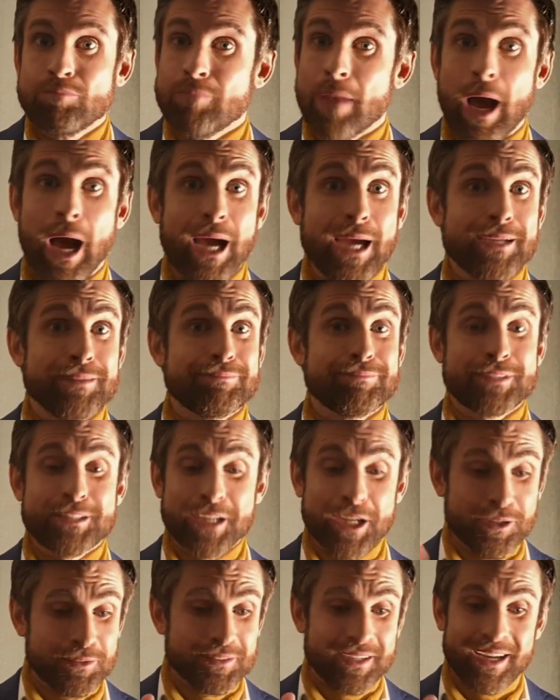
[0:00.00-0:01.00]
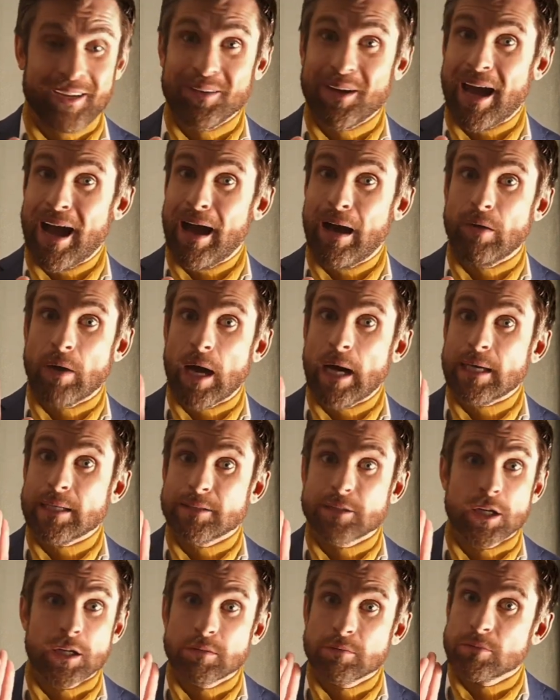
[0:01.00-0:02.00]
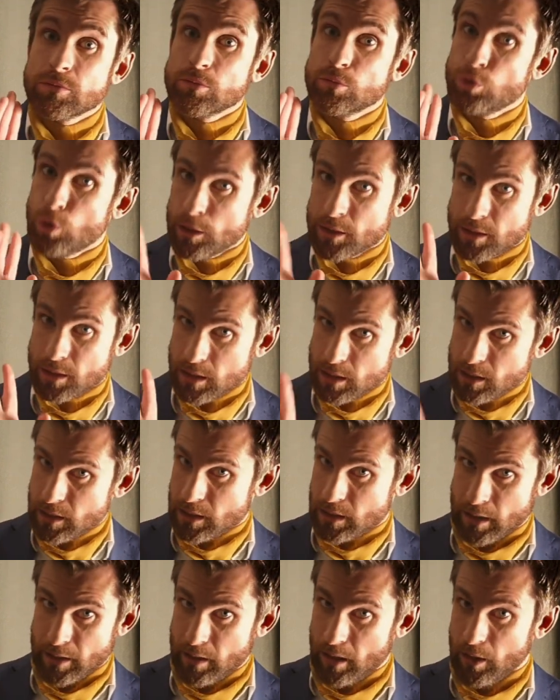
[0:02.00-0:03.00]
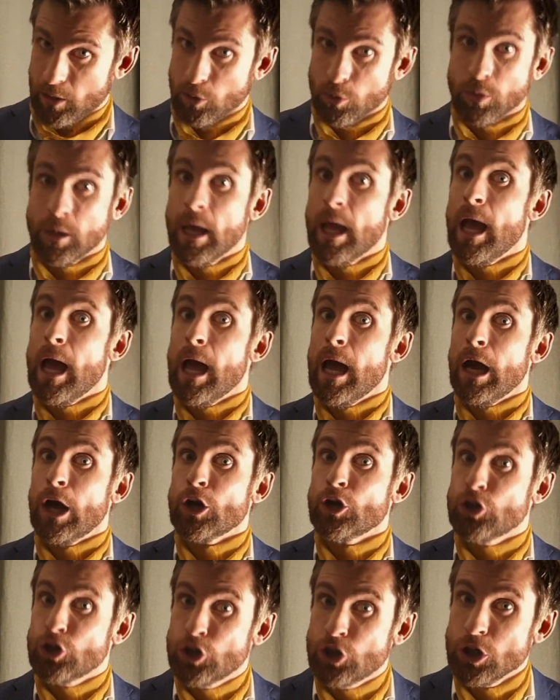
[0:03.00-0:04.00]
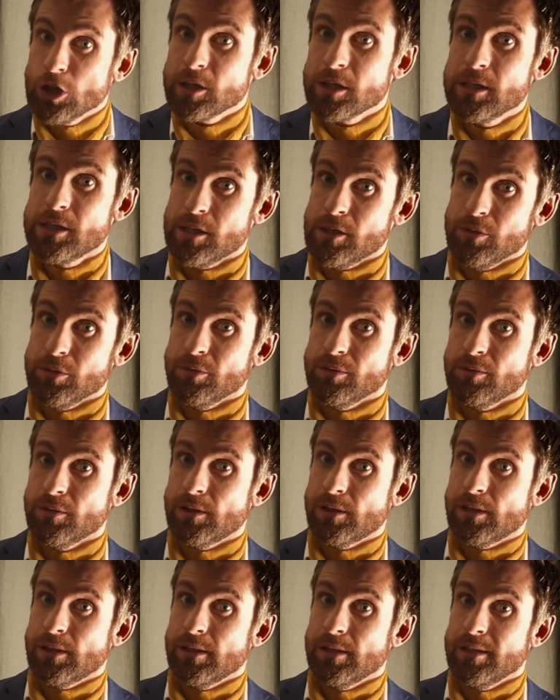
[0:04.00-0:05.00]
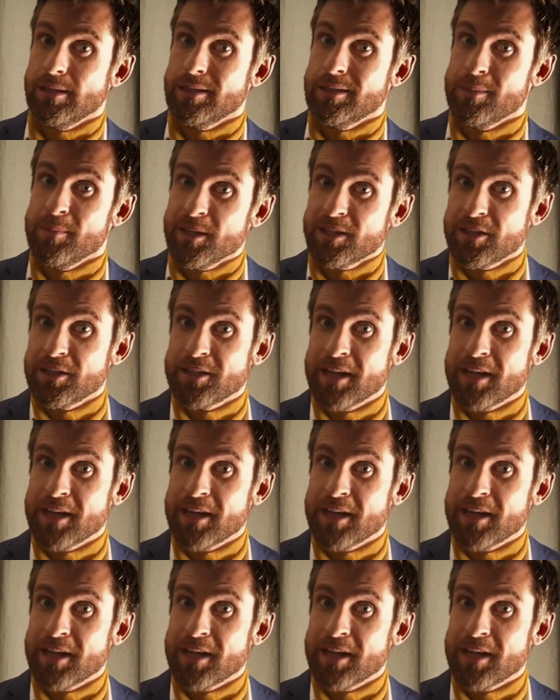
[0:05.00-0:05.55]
I don't know how, I don't want to know, gotten news to Mr.